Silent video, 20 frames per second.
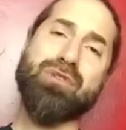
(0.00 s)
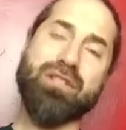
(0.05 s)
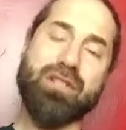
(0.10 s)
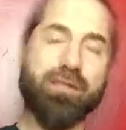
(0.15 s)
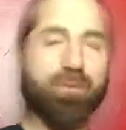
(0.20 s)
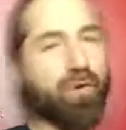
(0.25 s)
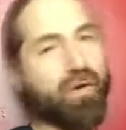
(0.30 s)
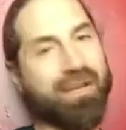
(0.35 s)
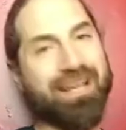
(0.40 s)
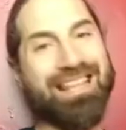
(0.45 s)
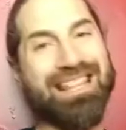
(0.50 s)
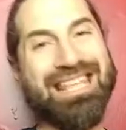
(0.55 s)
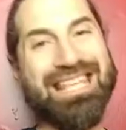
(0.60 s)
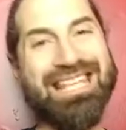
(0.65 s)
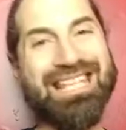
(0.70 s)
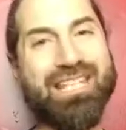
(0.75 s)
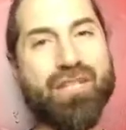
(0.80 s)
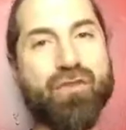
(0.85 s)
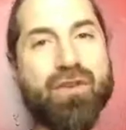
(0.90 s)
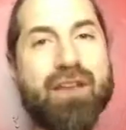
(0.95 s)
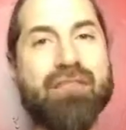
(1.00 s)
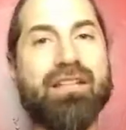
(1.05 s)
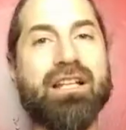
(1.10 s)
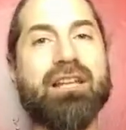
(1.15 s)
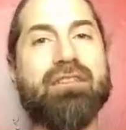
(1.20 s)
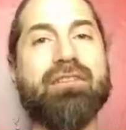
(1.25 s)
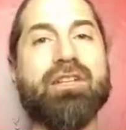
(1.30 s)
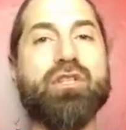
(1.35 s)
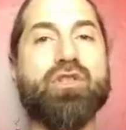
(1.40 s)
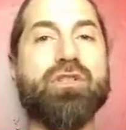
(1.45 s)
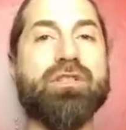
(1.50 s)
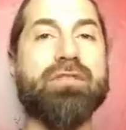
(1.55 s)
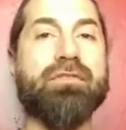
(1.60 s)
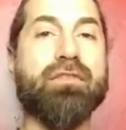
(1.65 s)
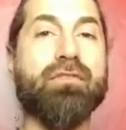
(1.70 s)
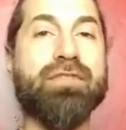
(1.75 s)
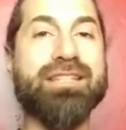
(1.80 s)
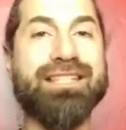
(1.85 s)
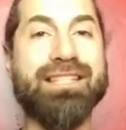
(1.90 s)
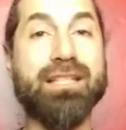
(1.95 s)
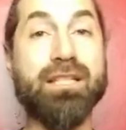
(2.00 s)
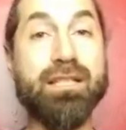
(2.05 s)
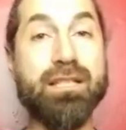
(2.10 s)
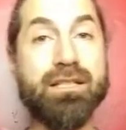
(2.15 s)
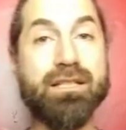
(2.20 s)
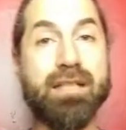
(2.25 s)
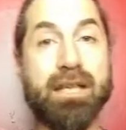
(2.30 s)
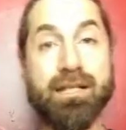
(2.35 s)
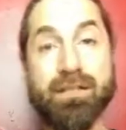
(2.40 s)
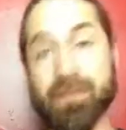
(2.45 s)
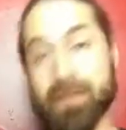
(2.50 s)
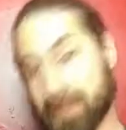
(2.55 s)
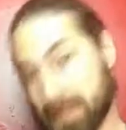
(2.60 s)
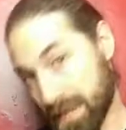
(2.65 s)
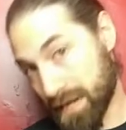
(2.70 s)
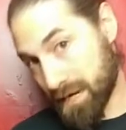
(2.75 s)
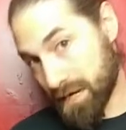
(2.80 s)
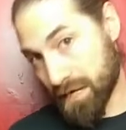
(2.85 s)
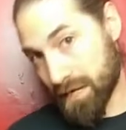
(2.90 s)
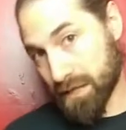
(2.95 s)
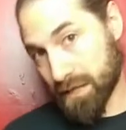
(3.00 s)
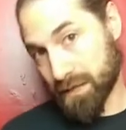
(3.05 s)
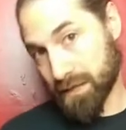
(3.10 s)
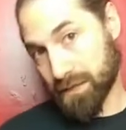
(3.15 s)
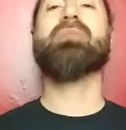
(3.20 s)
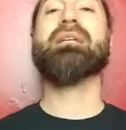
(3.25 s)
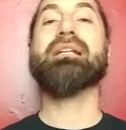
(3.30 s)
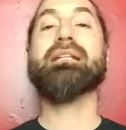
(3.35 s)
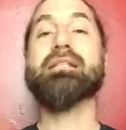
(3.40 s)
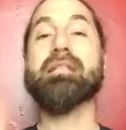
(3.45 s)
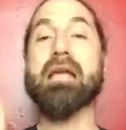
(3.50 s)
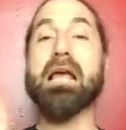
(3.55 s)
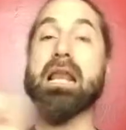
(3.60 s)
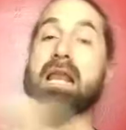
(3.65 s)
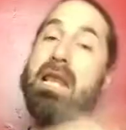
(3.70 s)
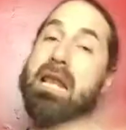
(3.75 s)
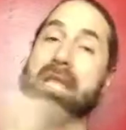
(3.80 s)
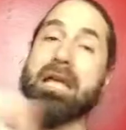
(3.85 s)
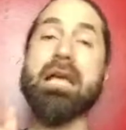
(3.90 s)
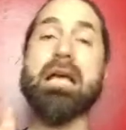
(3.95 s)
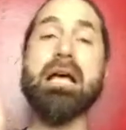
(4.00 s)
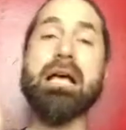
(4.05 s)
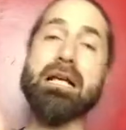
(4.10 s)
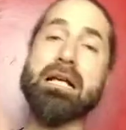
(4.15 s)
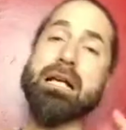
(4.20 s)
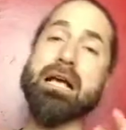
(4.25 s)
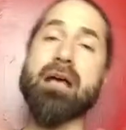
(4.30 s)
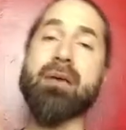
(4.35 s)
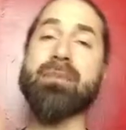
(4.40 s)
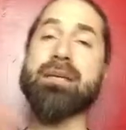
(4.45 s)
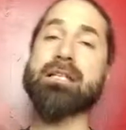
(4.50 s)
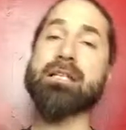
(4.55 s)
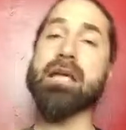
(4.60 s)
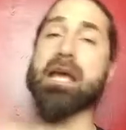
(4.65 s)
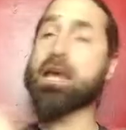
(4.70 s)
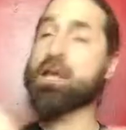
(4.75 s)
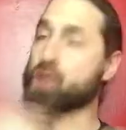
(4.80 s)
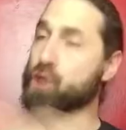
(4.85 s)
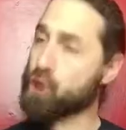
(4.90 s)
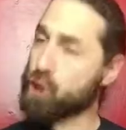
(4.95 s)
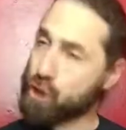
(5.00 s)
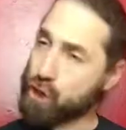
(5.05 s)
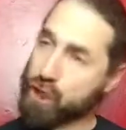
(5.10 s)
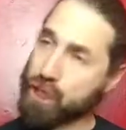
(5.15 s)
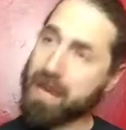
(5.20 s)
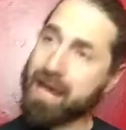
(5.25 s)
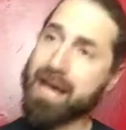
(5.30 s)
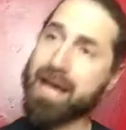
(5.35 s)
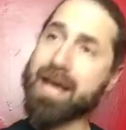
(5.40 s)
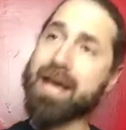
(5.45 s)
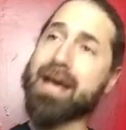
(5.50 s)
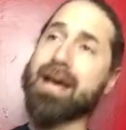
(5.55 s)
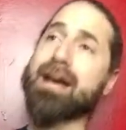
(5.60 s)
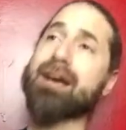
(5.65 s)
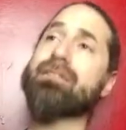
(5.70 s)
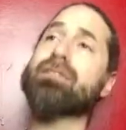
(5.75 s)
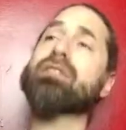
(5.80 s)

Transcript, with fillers: and supporting these traveling adventures of a resilient entertainer. Please like, comment, and share